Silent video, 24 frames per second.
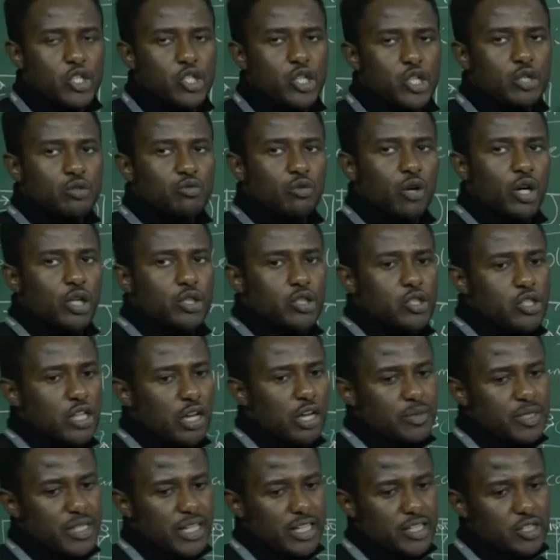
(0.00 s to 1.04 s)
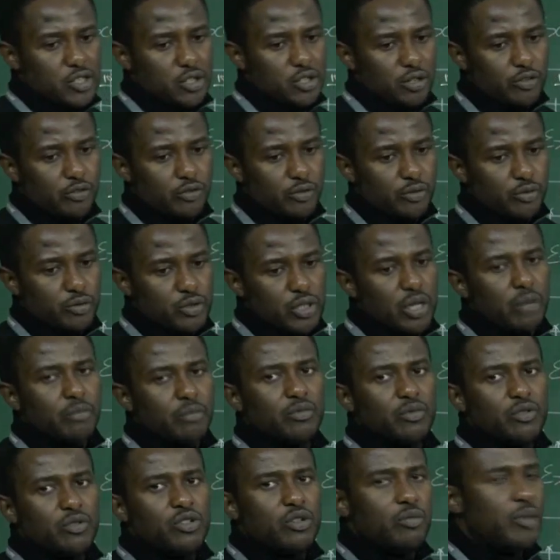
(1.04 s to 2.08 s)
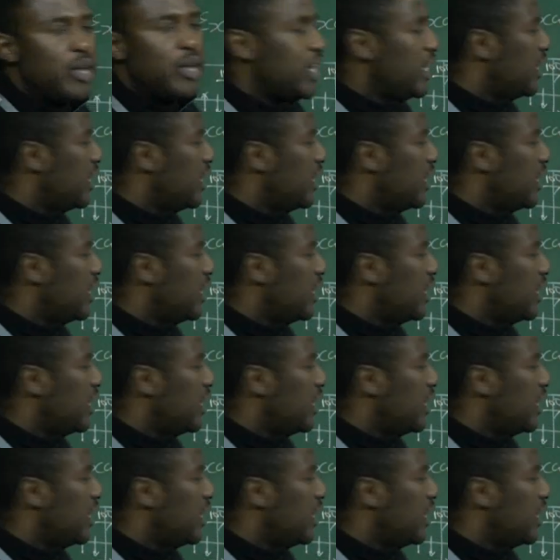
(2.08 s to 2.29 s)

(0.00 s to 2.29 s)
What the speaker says: which is what? Some sets of some